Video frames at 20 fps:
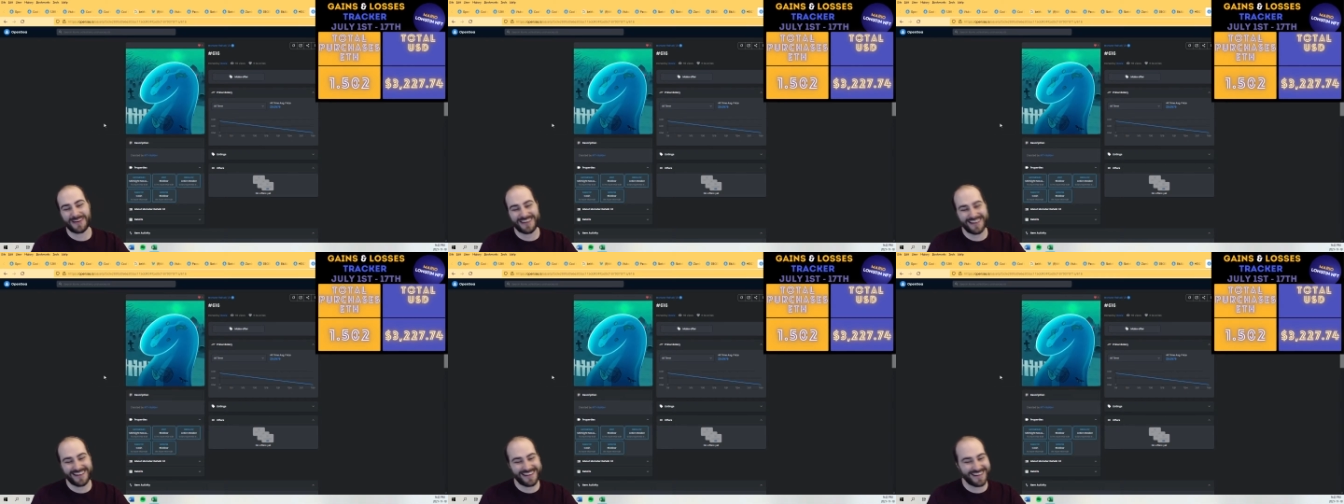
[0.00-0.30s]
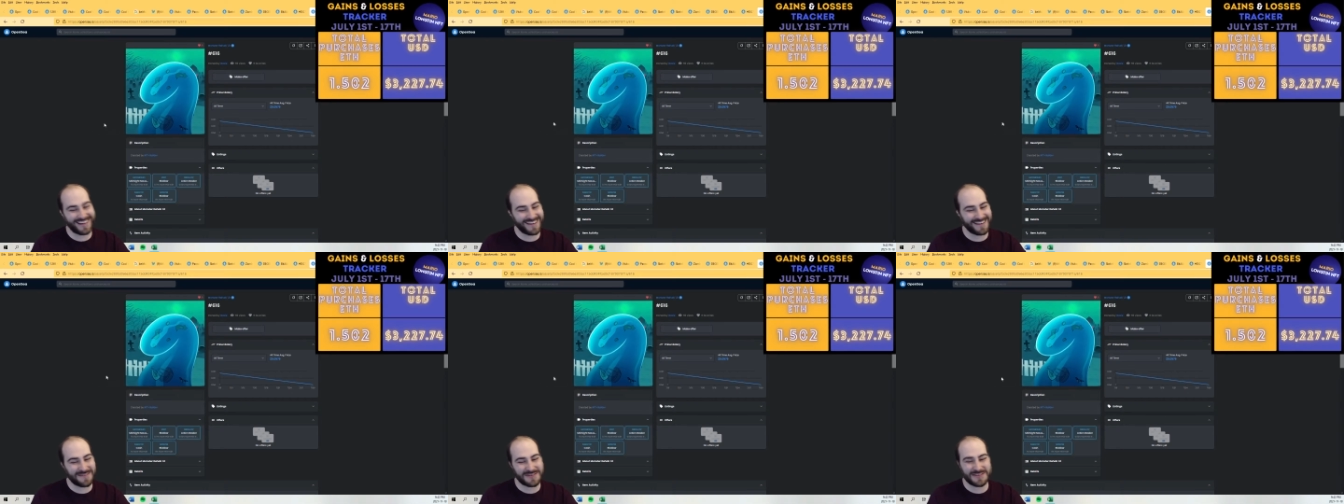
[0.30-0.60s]

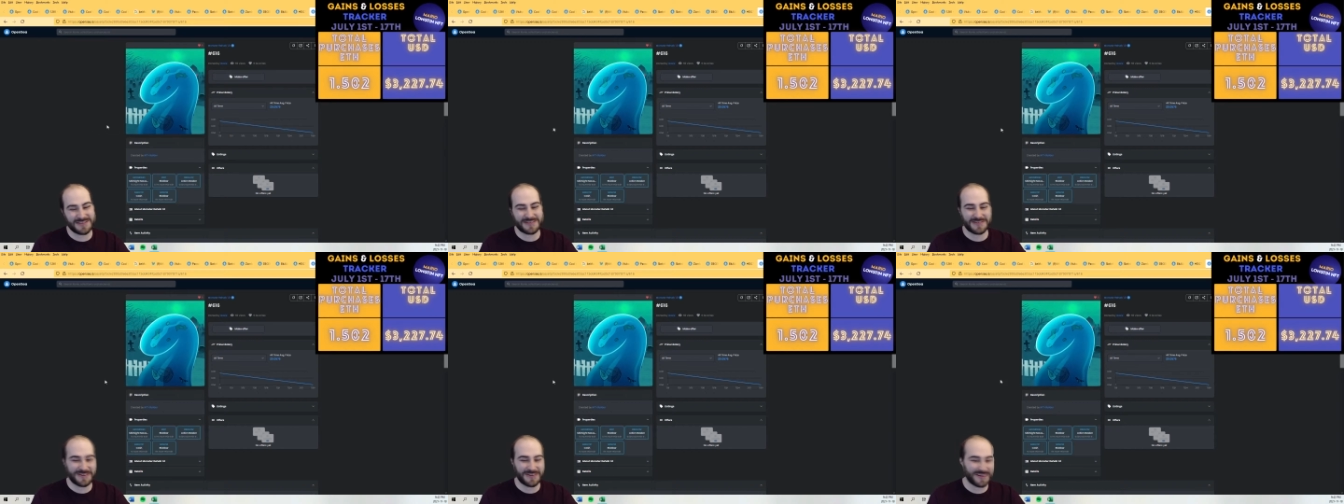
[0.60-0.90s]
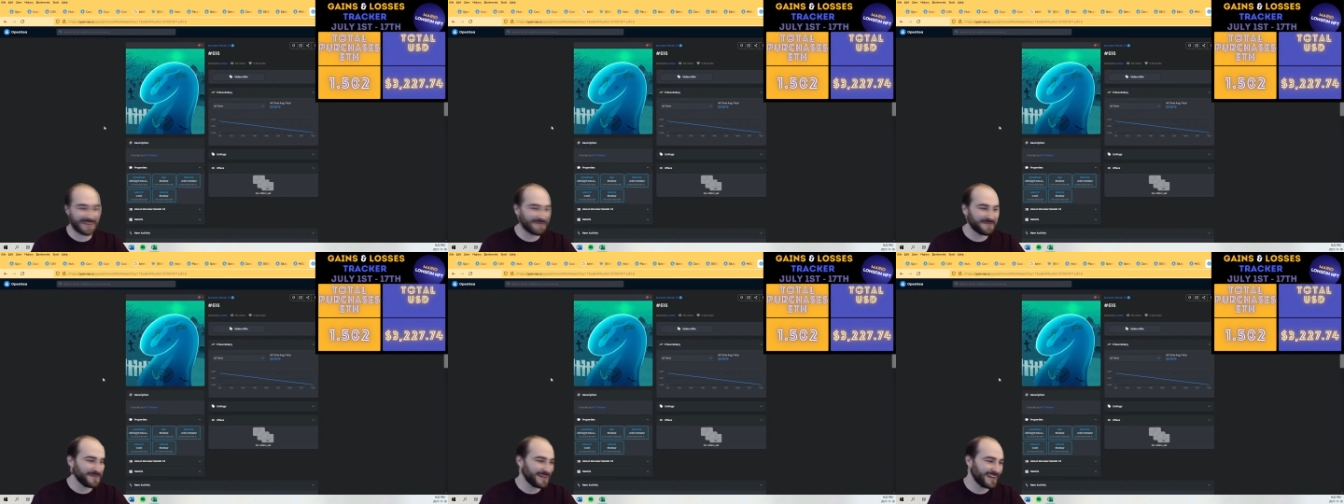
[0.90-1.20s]
I'm just
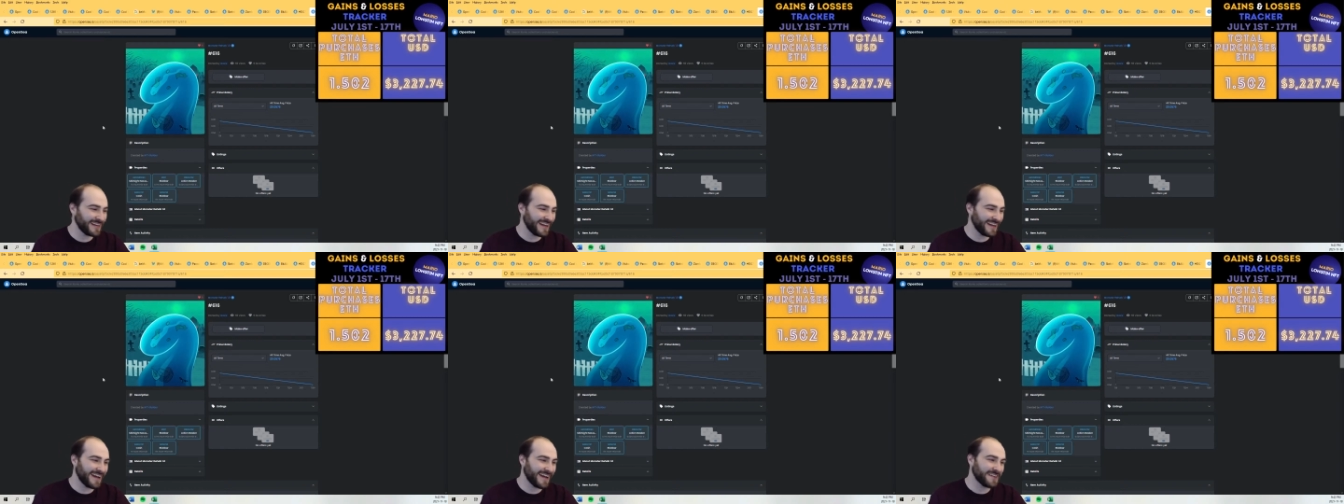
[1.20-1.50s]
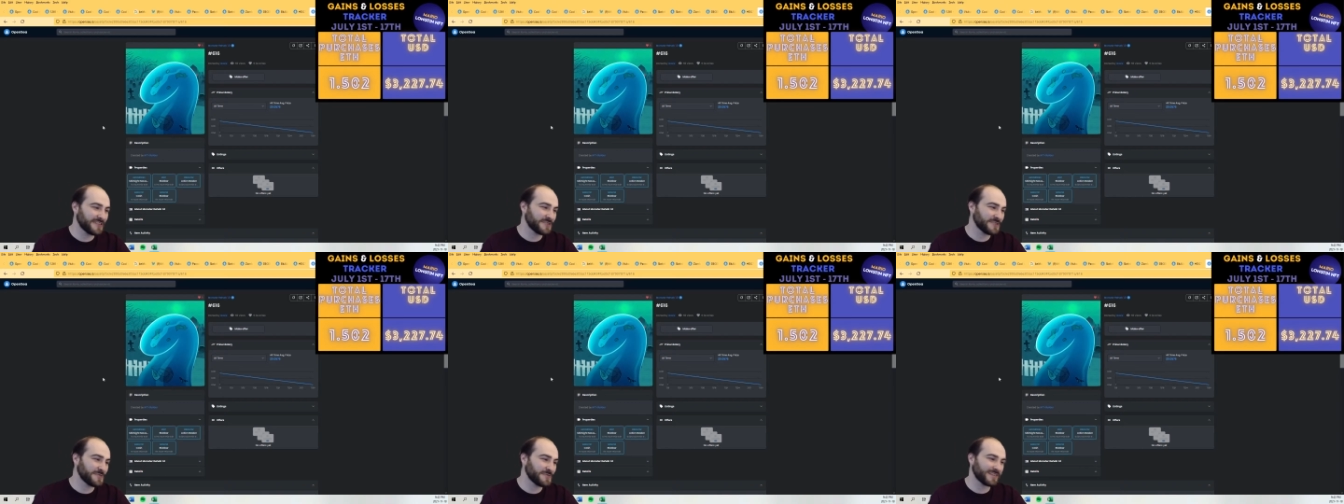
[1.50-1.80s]
joking, but yeah, I
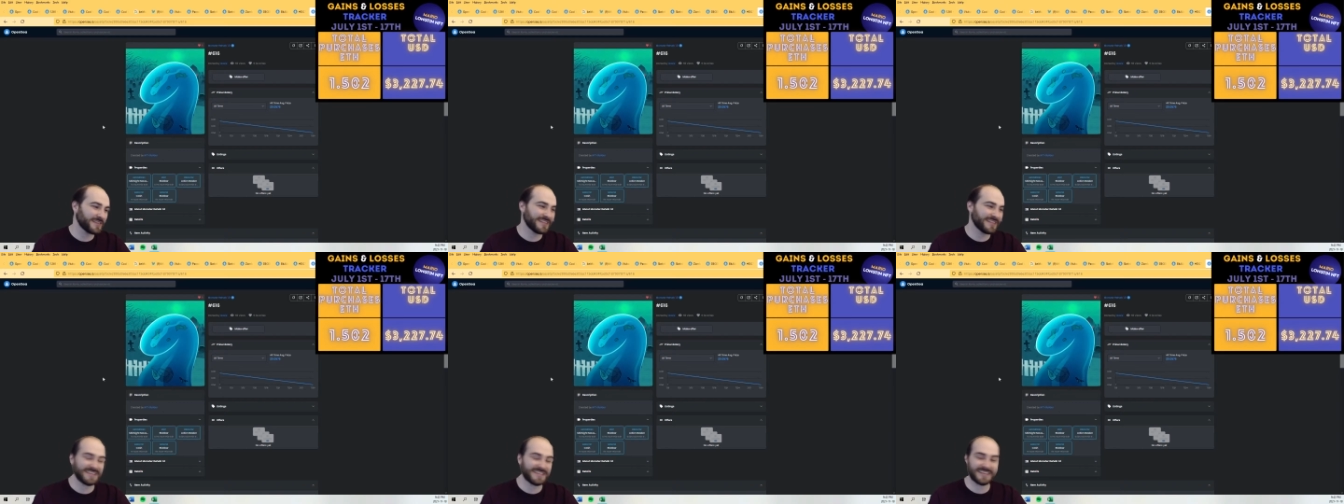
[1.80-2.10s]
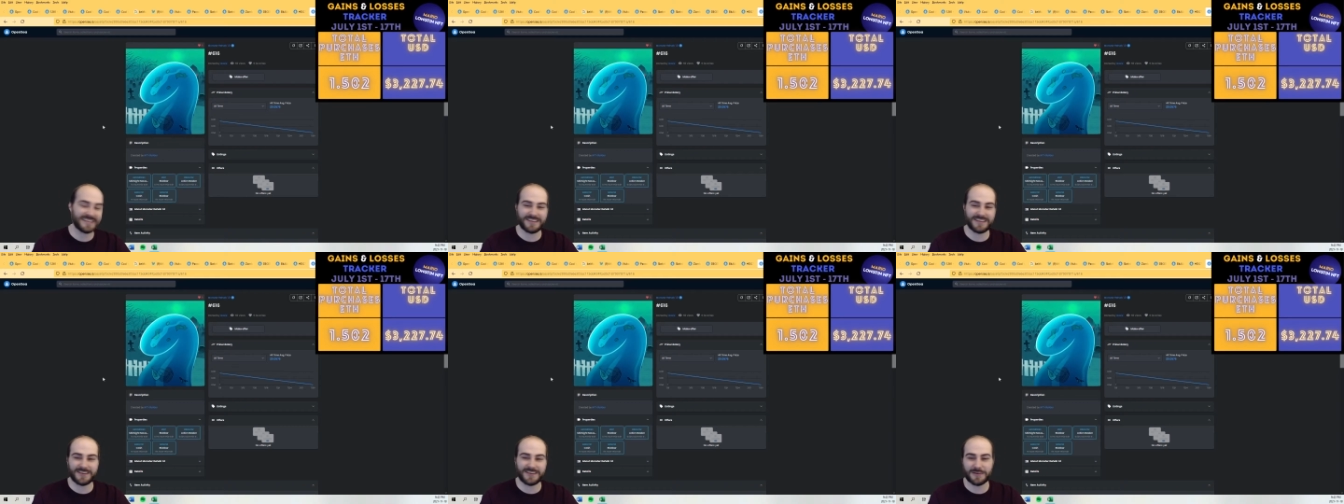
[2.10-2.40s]
just wanted to see,